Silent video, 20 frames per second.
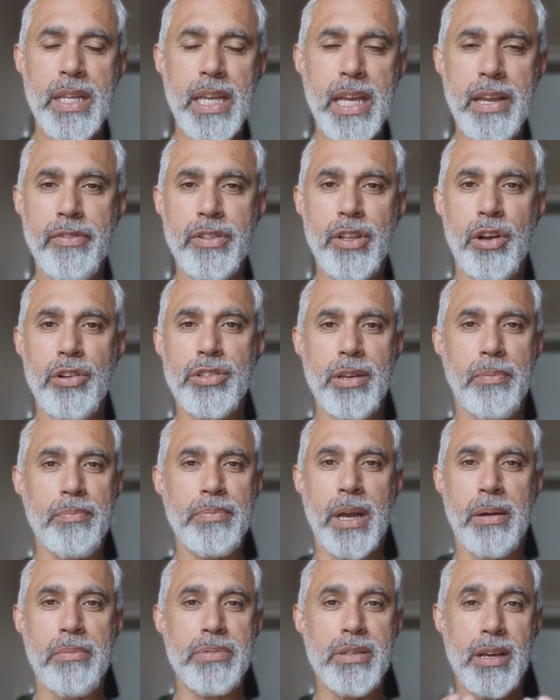Even though
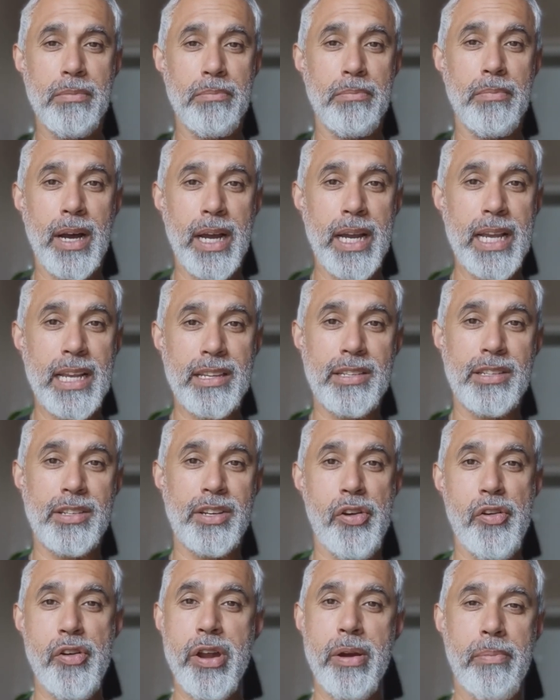sometimes my
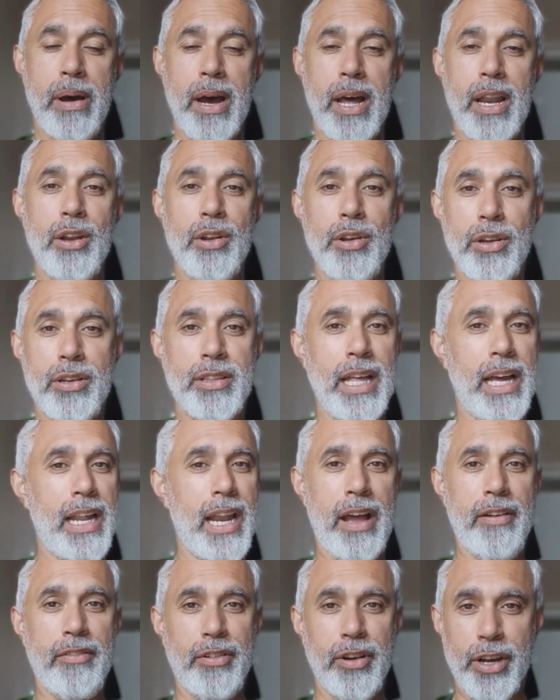exterior might look
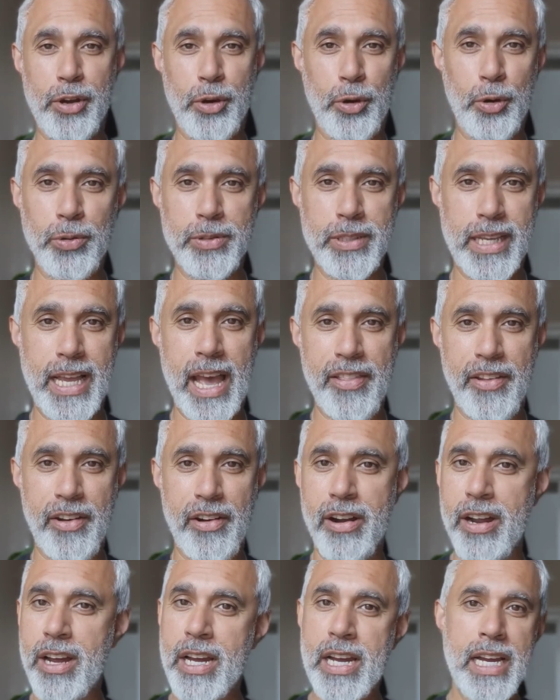that I've got it all
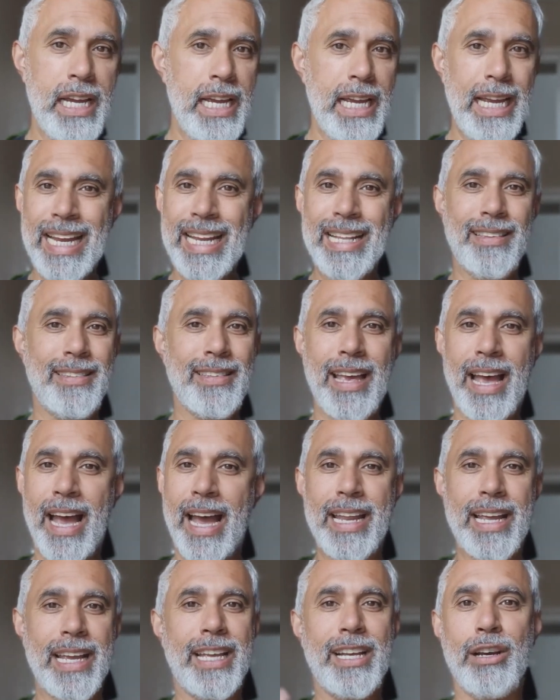together,
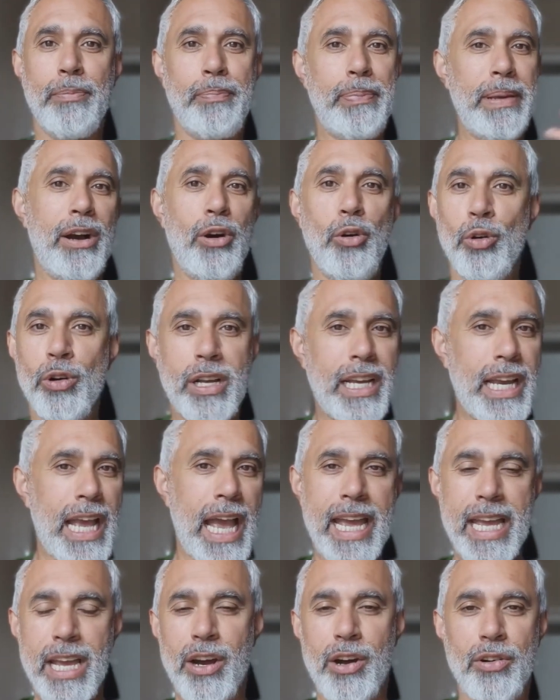inside it could be all
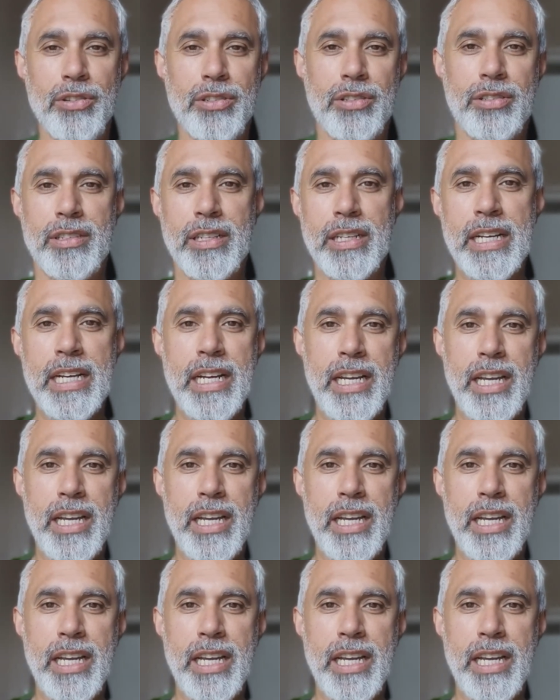chaos.